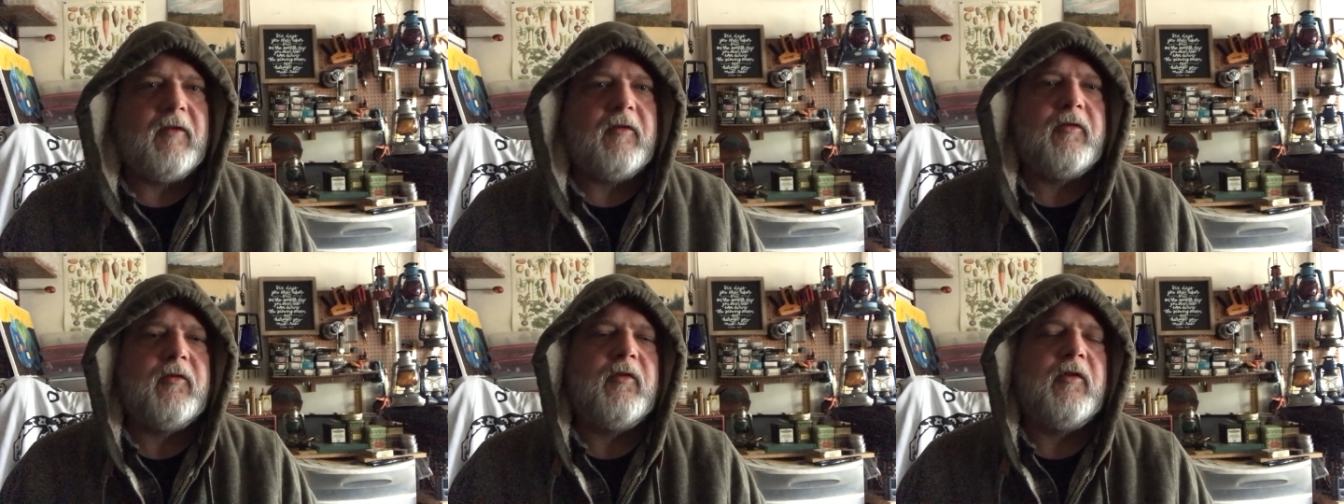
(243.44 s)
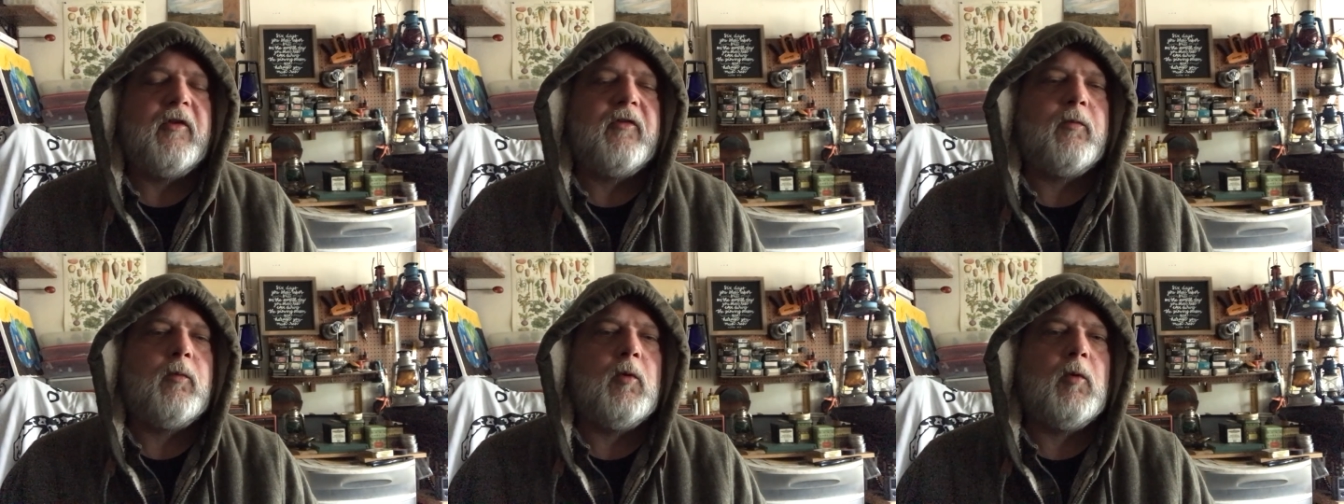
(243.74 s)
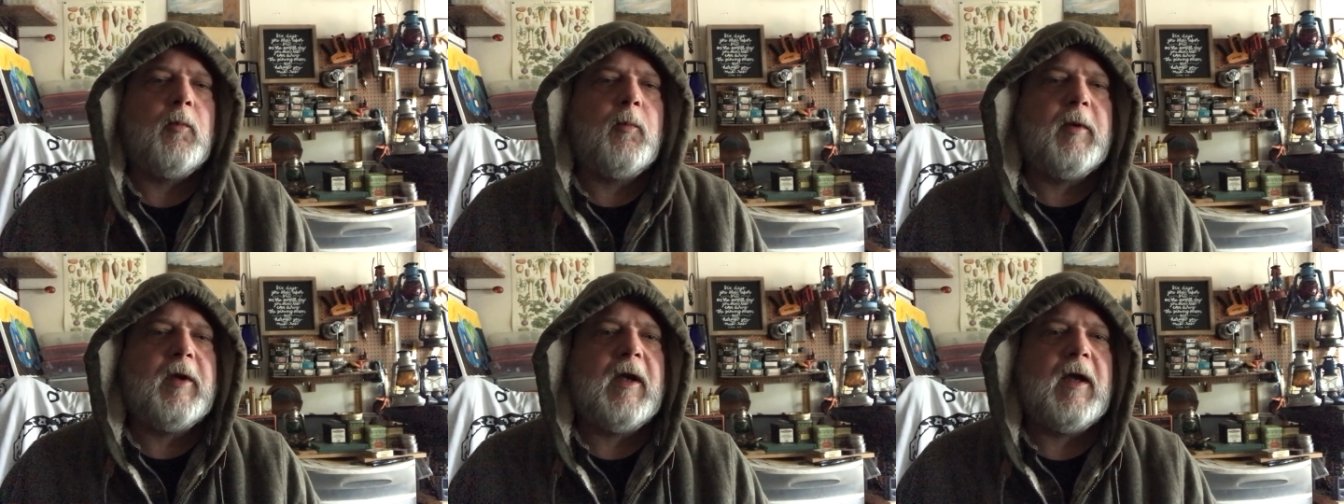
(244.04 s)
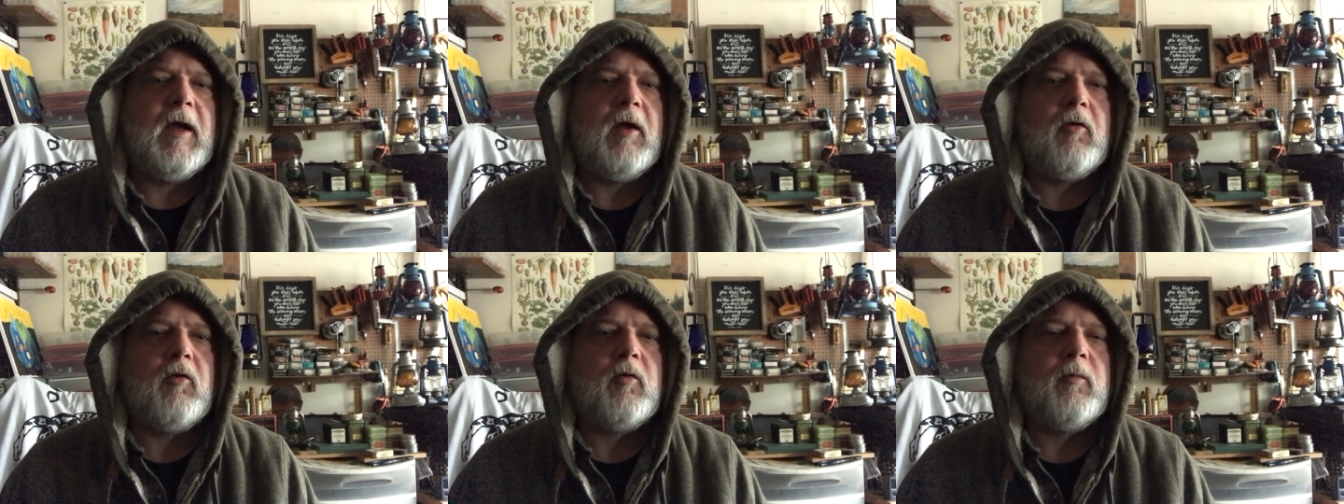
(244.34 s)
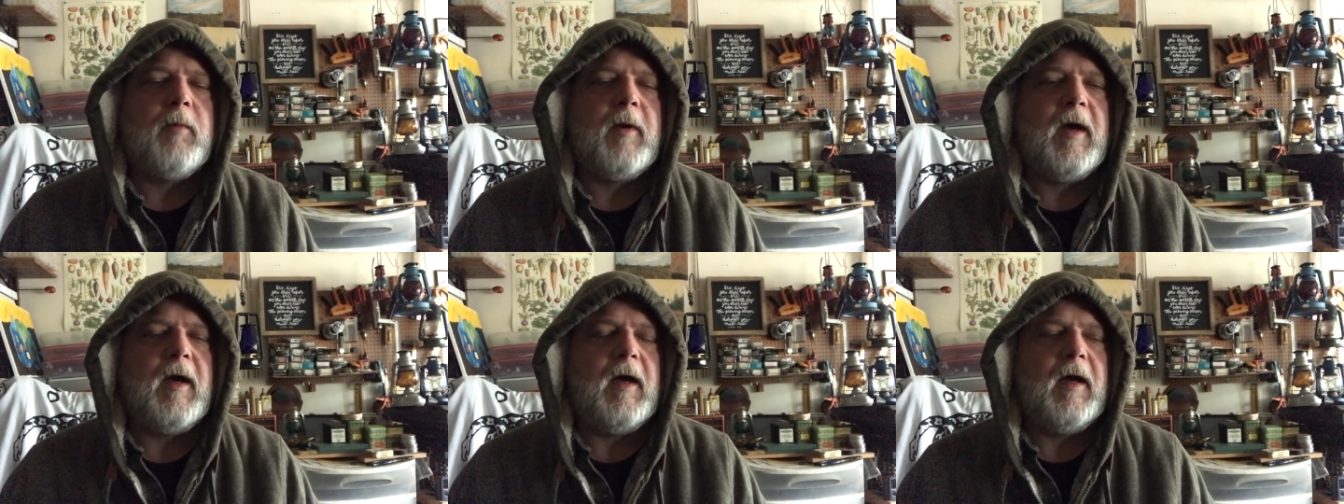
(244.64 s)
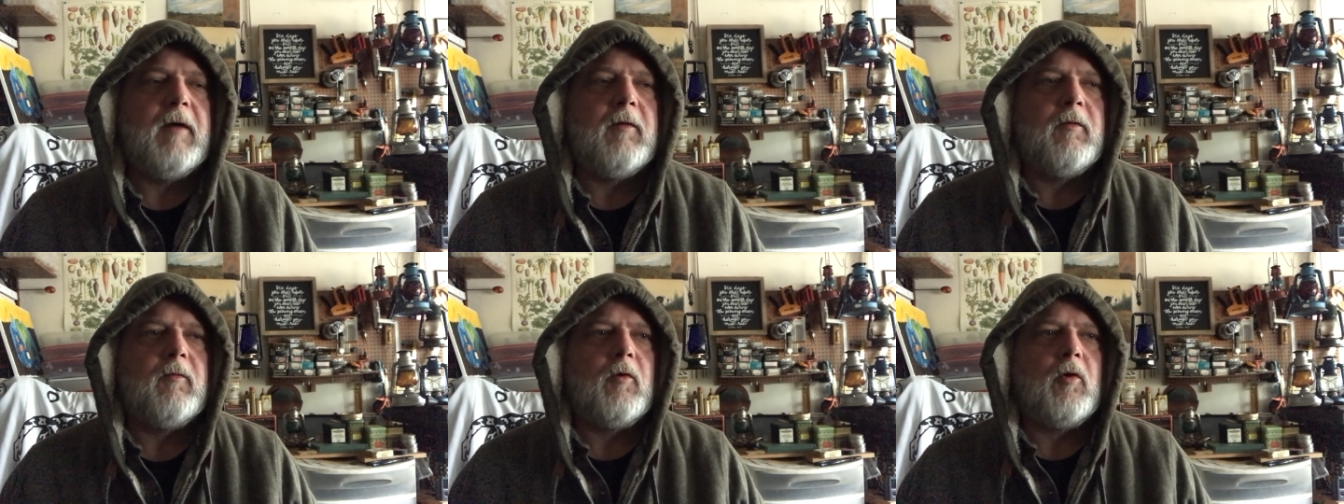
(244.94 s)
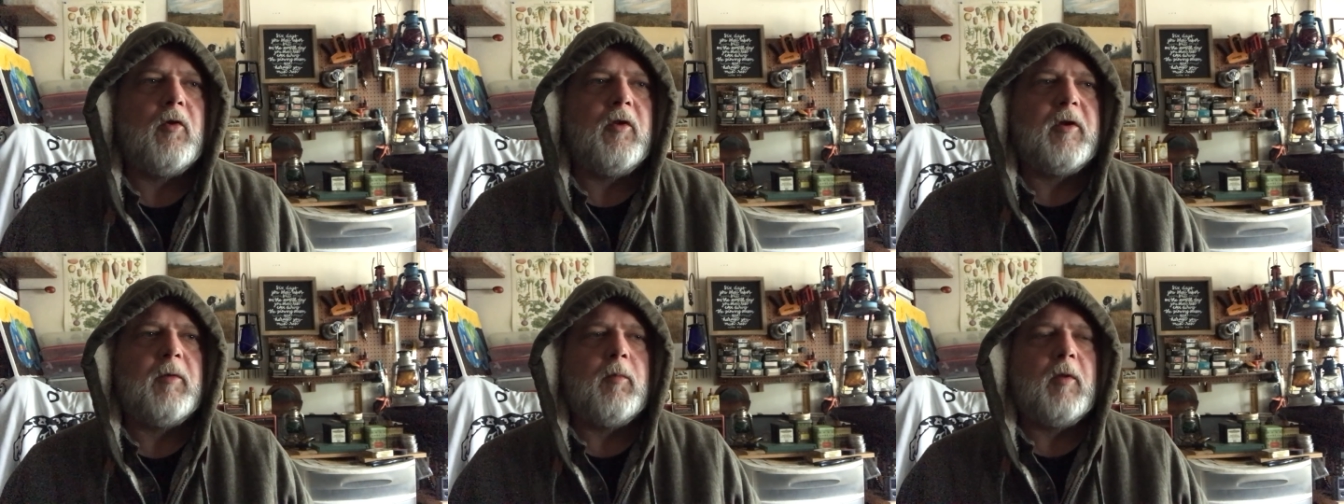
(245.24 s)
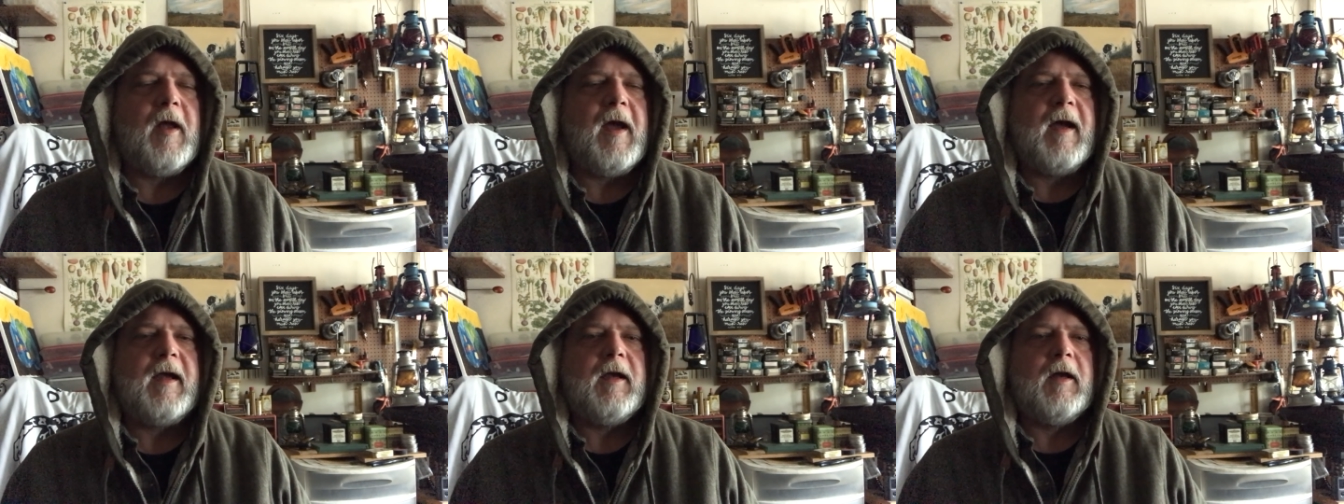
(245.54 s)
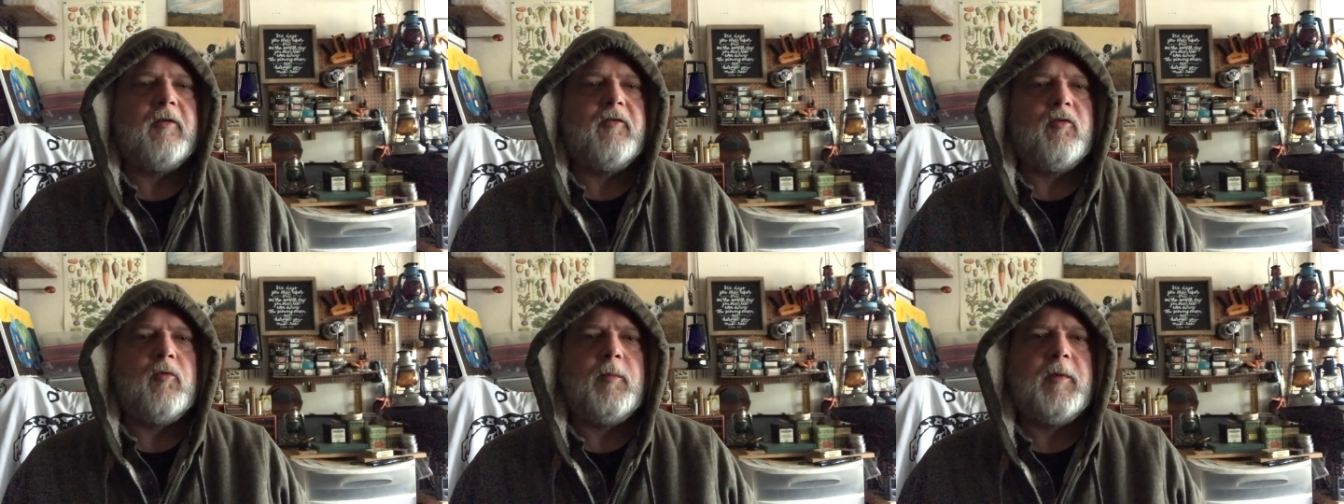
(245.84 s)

this, this will be handled by rolling blackouts.